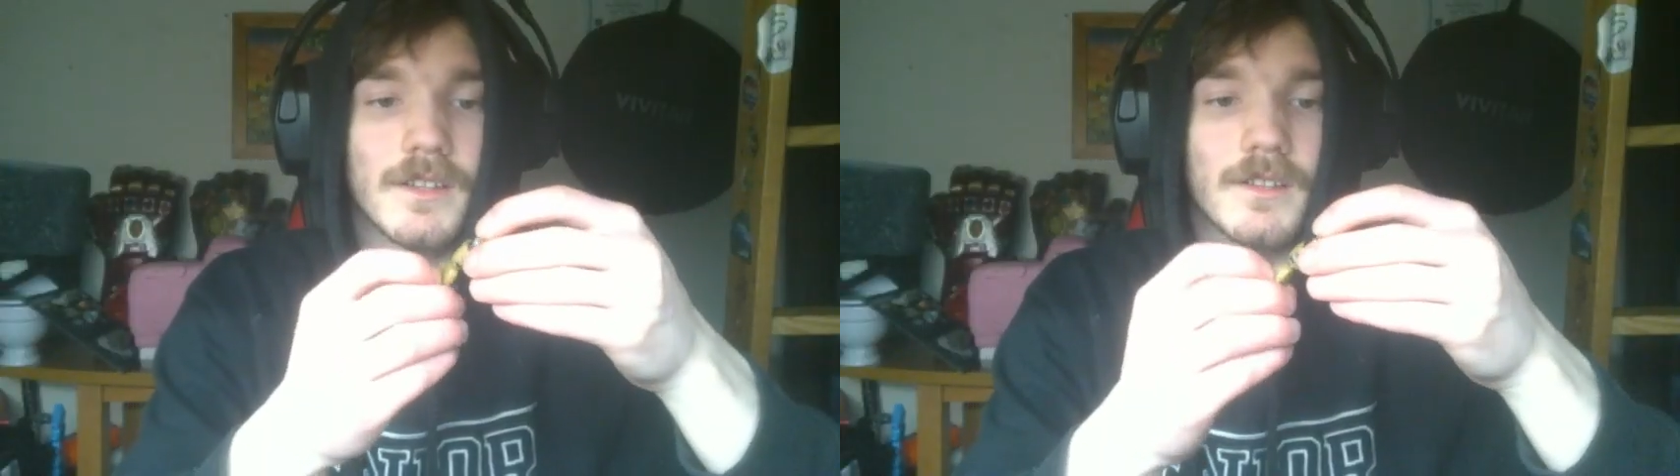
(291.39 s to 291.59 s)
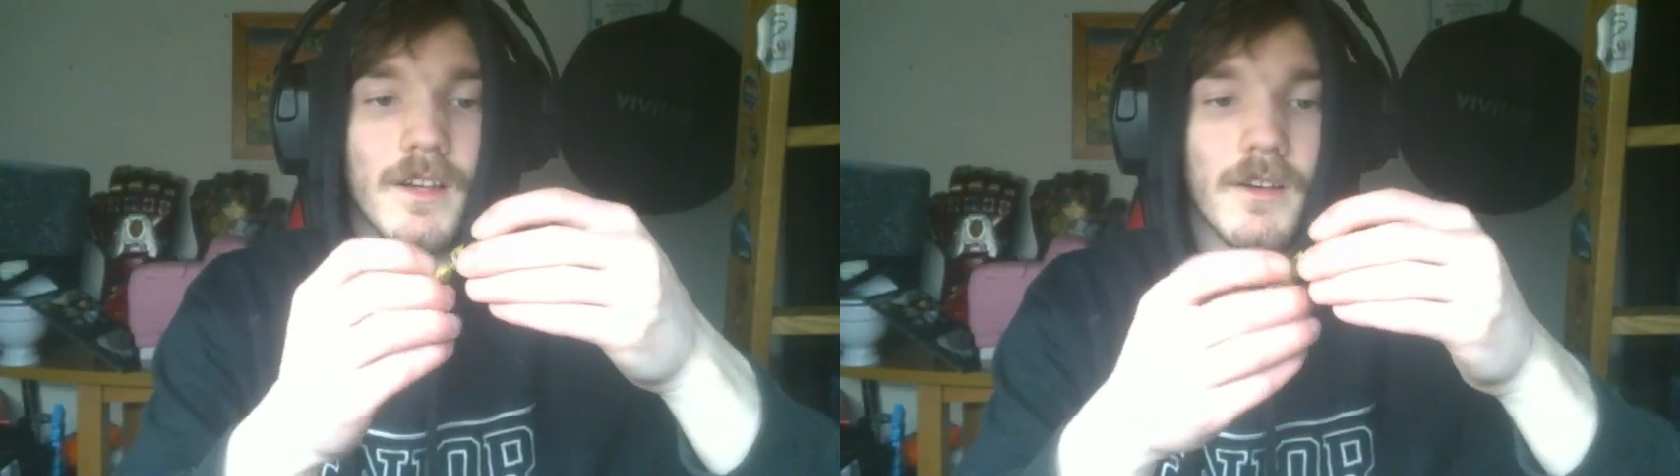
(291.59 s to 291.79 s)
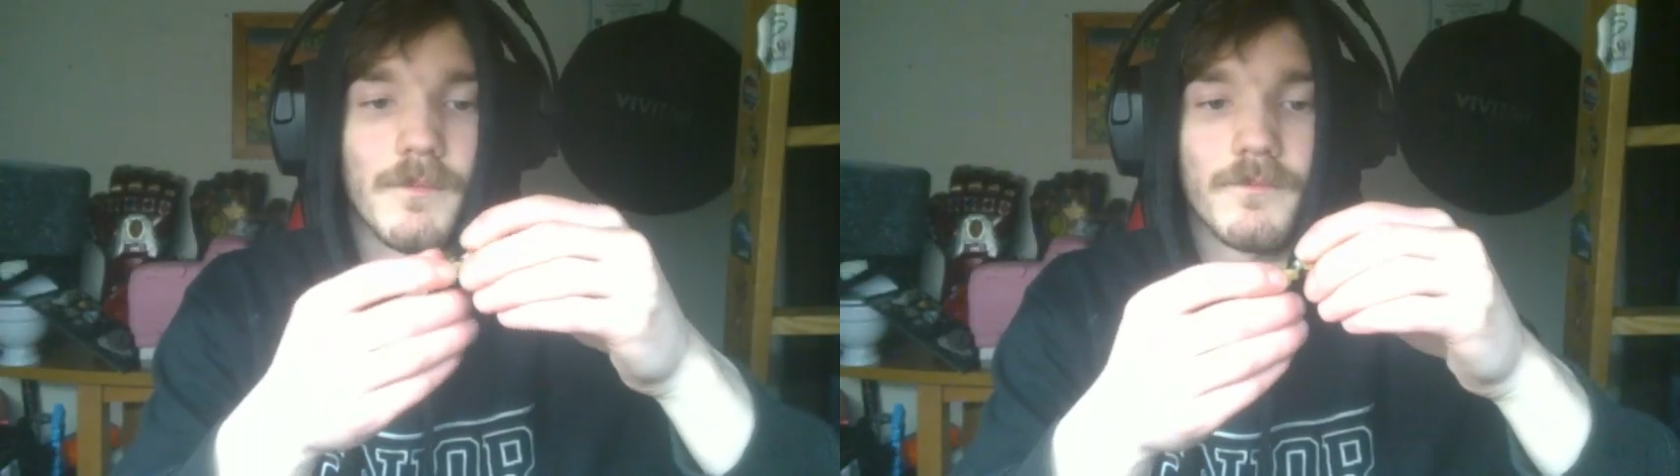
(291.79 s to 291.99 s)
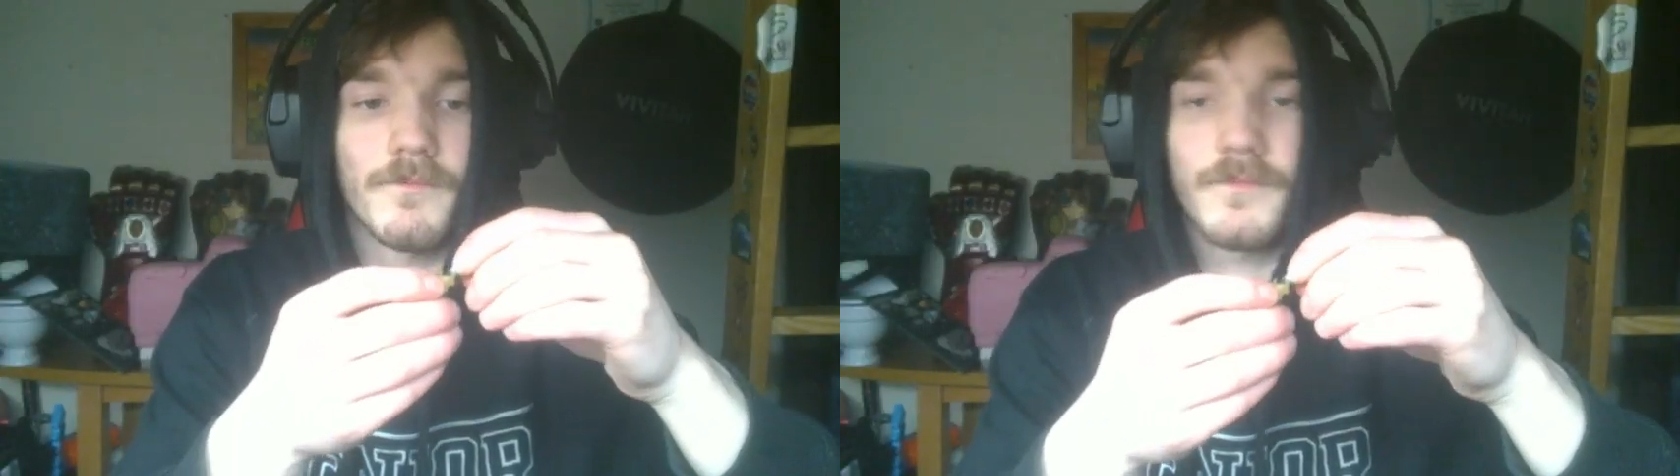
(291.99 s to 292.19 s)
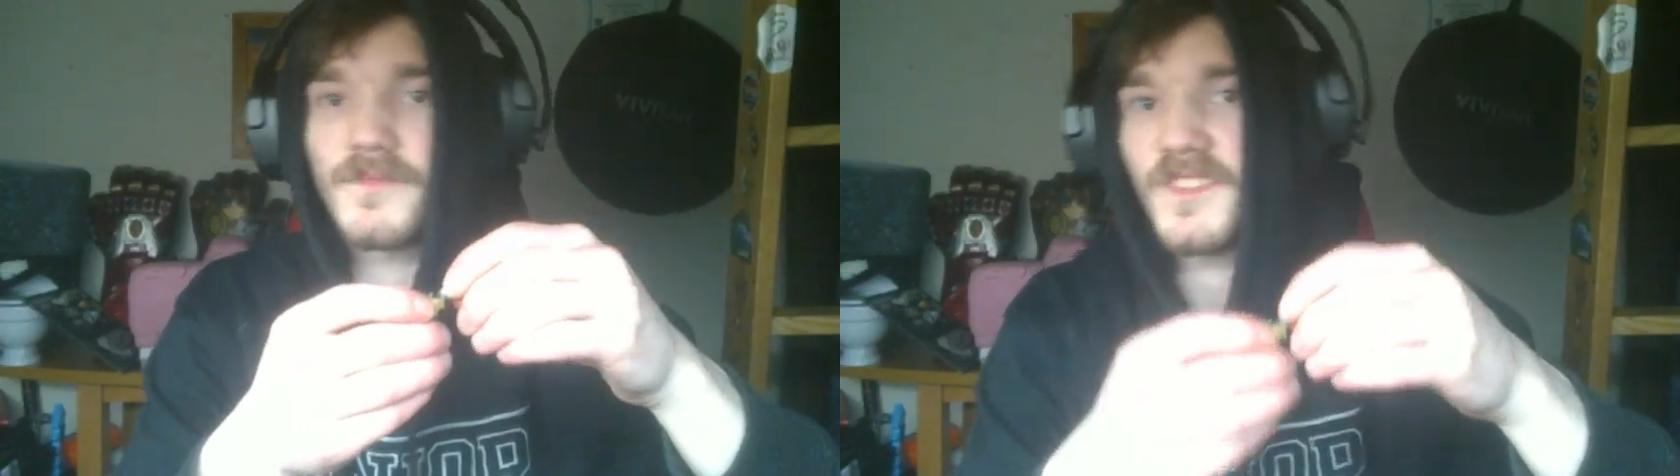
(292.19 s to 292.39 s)
So
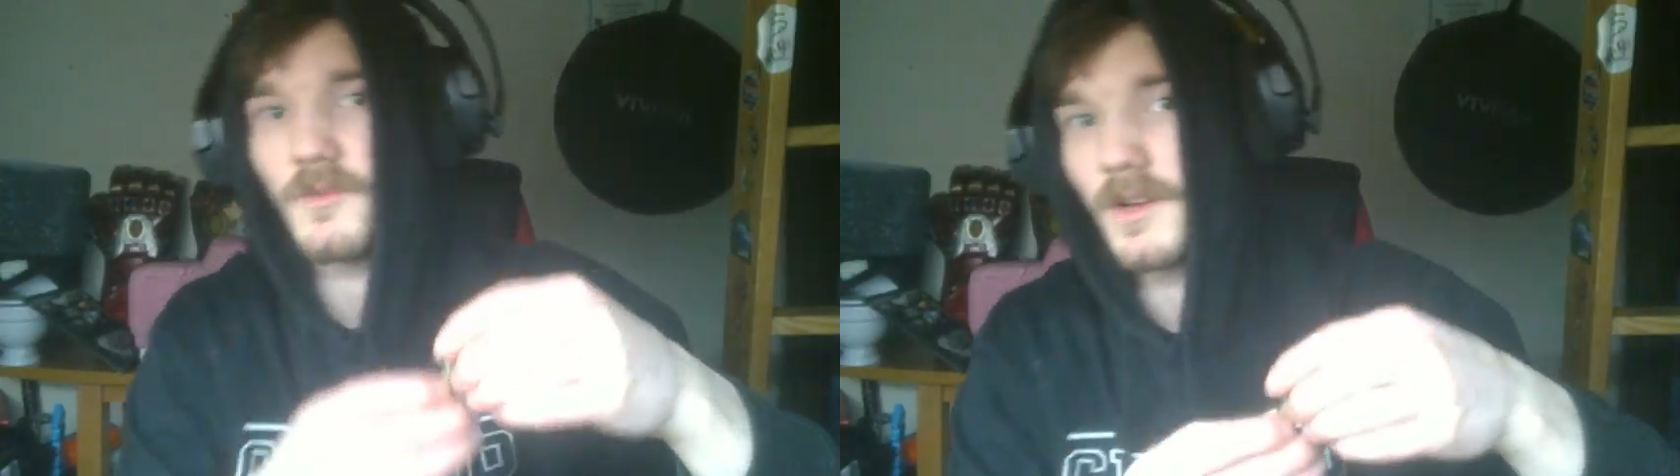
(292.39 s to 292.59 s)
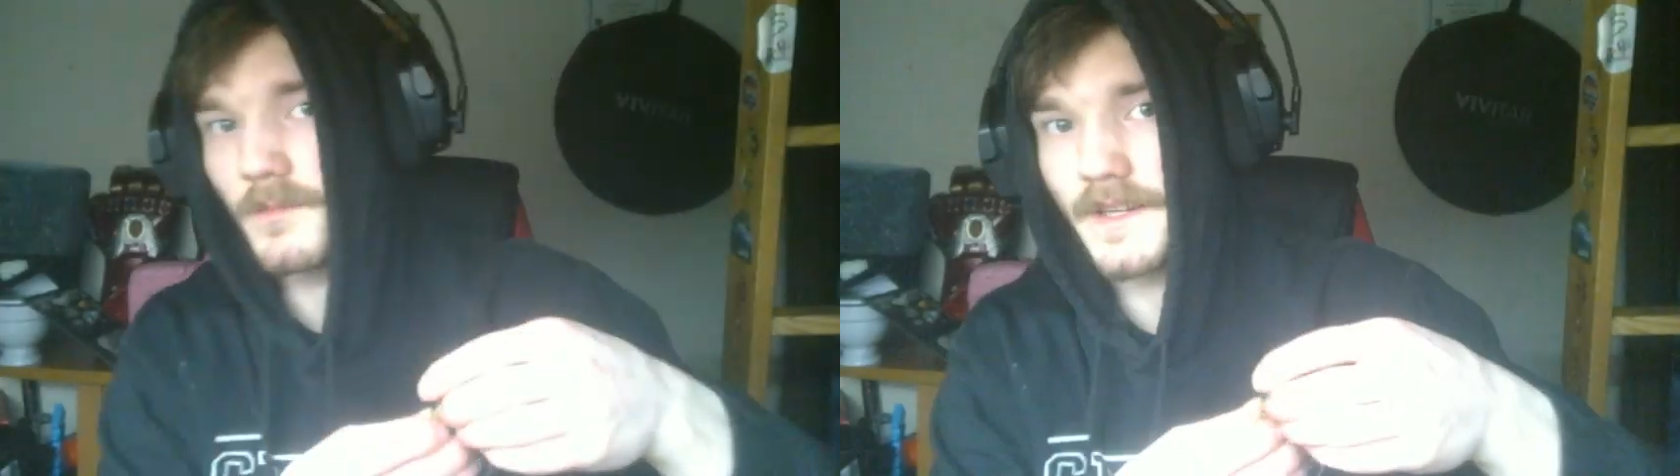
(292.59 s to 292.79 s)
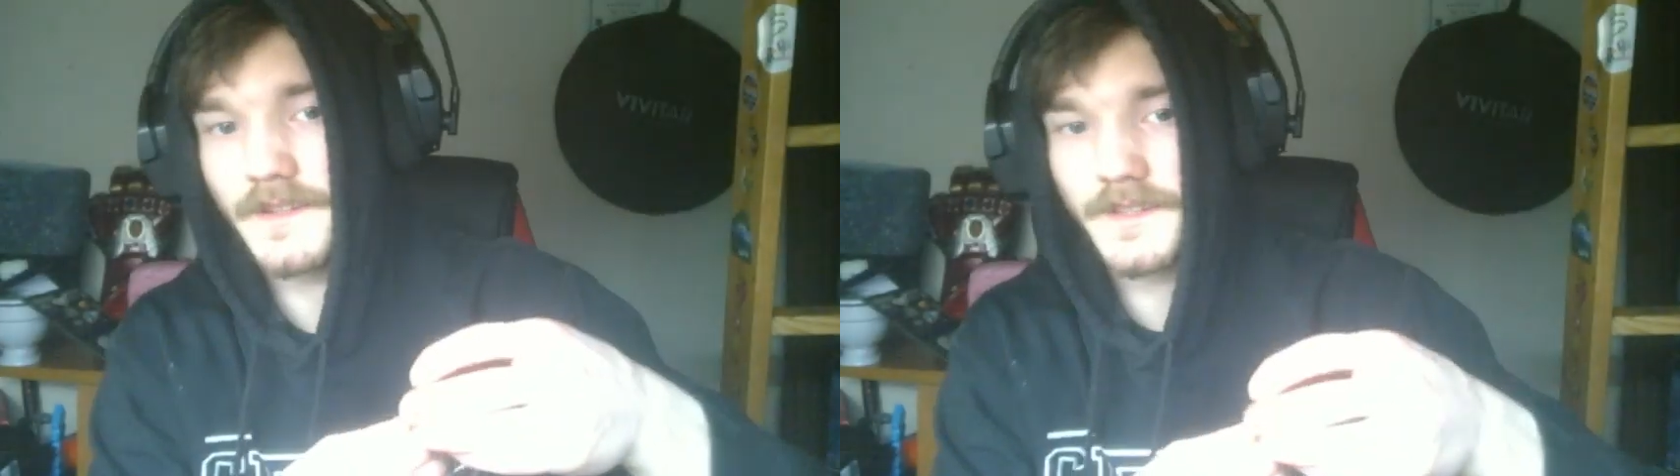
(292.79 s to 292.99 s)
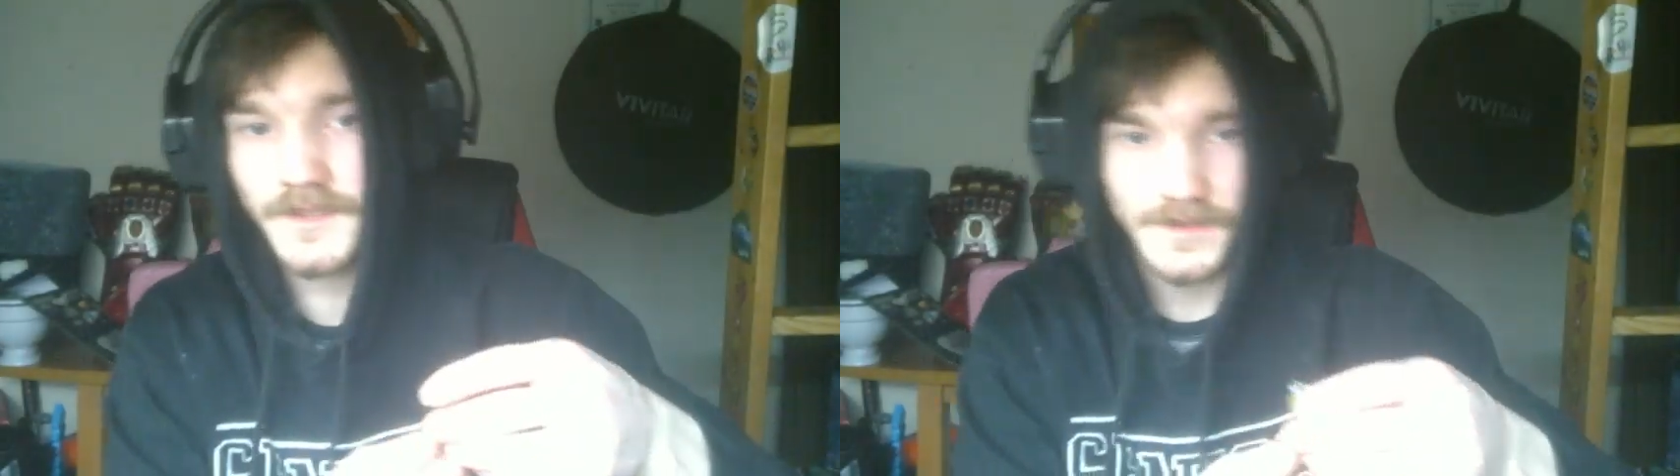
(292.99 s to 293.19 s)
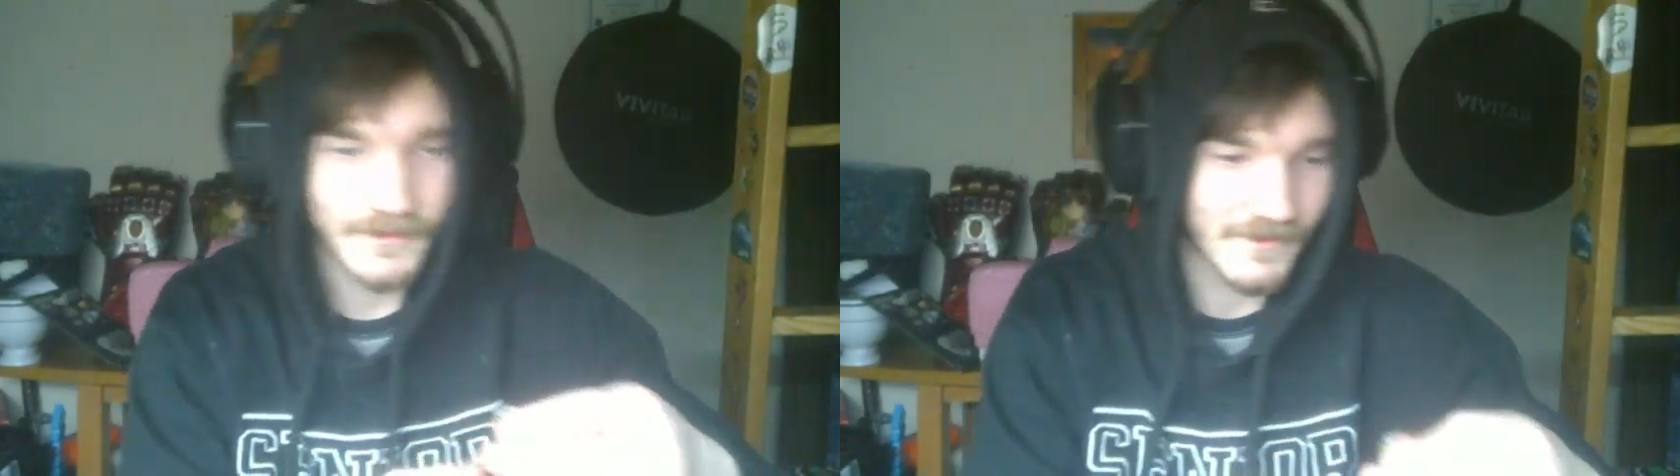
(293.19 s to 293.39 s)
don't want to break these.